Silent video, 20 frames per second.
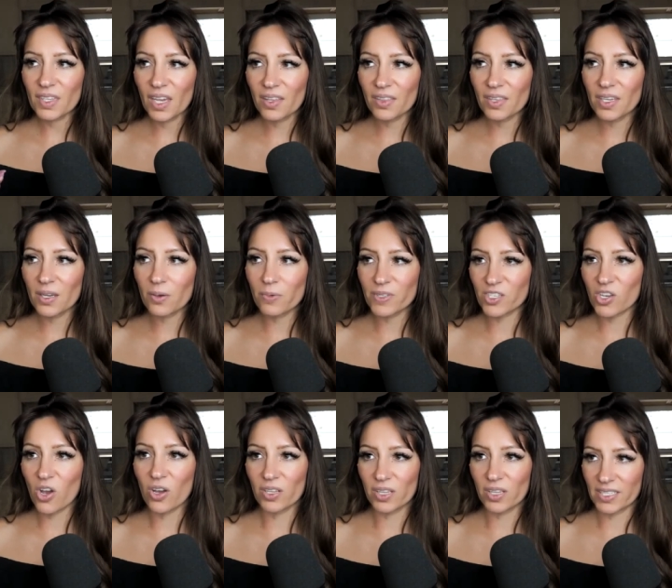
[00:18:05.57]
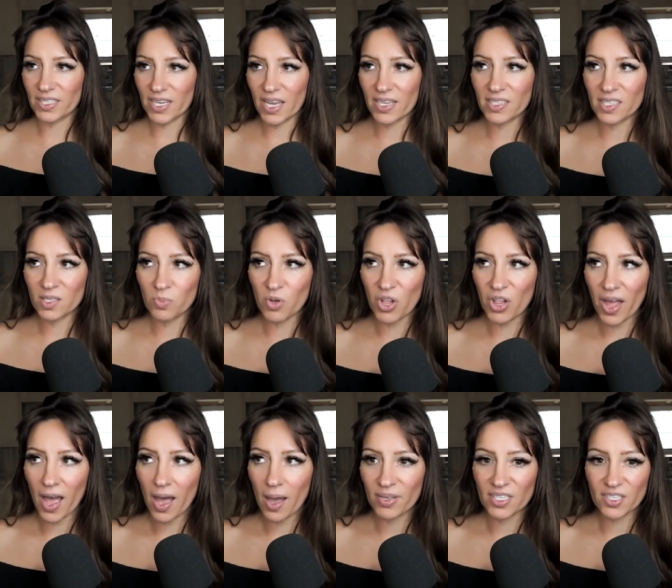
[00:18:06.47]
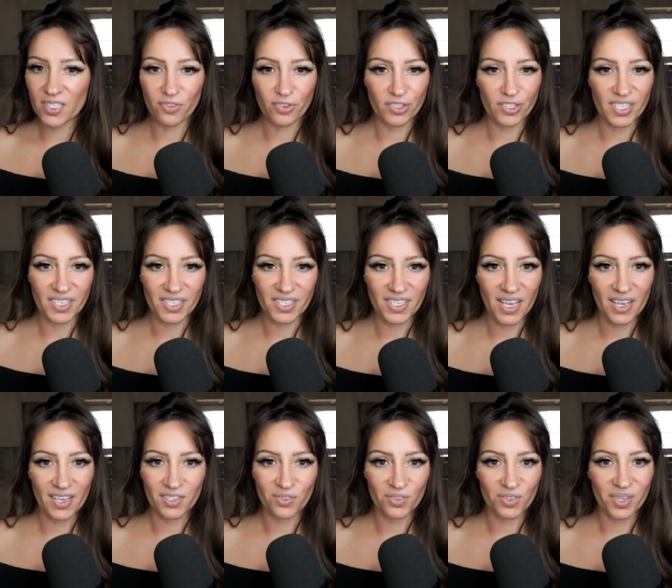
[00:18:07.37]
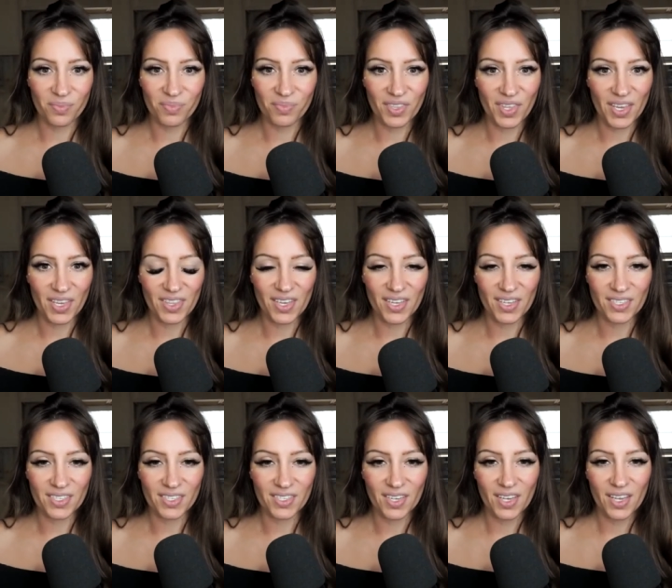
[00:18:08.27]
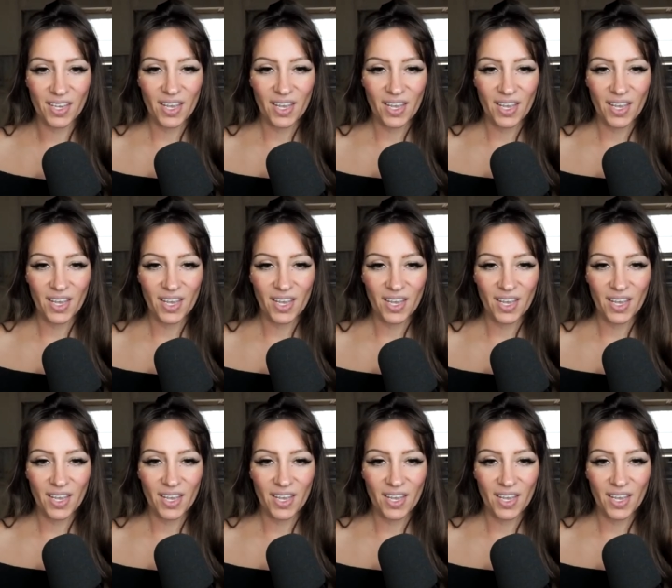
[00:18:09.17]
I think it was called like ten Small Habits for Success or something like this.